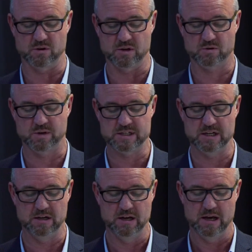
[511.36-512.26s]
on
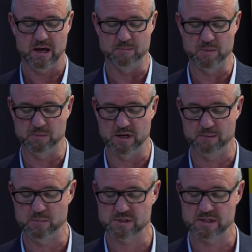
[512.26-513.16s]
increasing our member
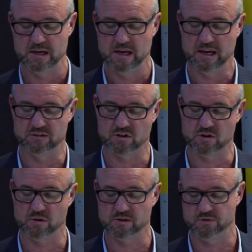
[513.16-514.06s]
numbers and
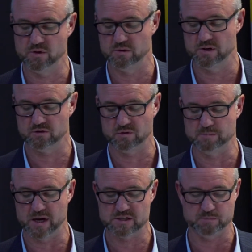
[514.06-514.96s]
securing further
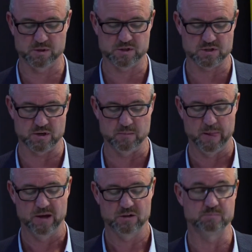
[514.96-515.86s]
industry-based sponsorship
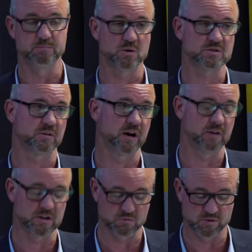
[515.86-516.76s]
to bolster our
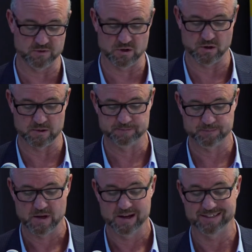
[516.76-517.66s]
annual revenue,
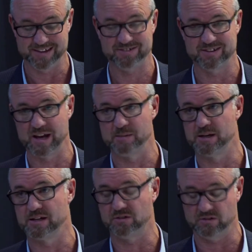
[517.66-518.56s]
thus
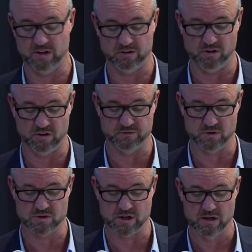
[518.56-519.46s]
enabling a solid
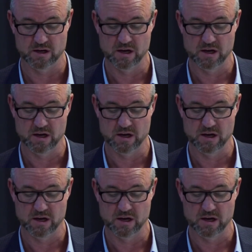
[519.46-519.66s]
future.